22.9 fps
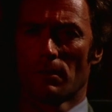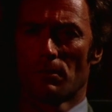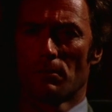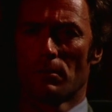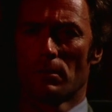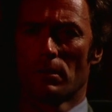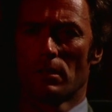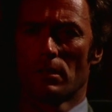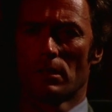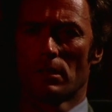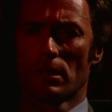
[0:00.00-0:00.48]

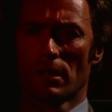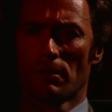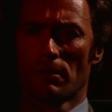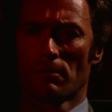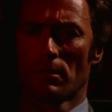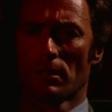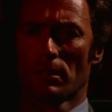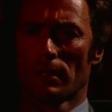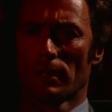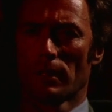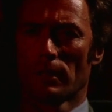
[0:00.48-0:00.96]
up to the
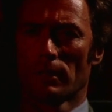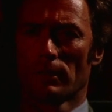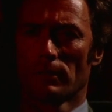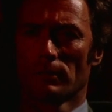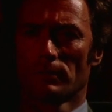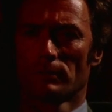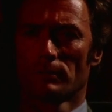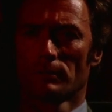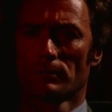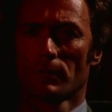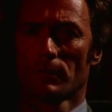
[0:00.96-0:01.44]
same thing.
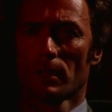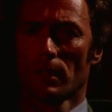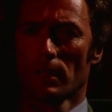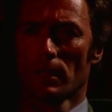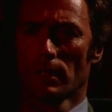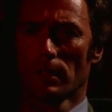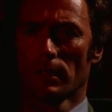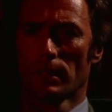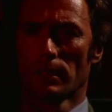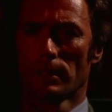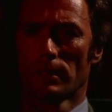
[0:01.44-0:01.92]

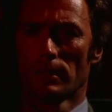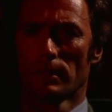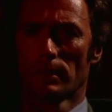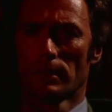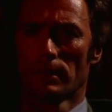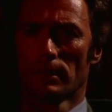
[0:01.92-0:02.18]
Killing.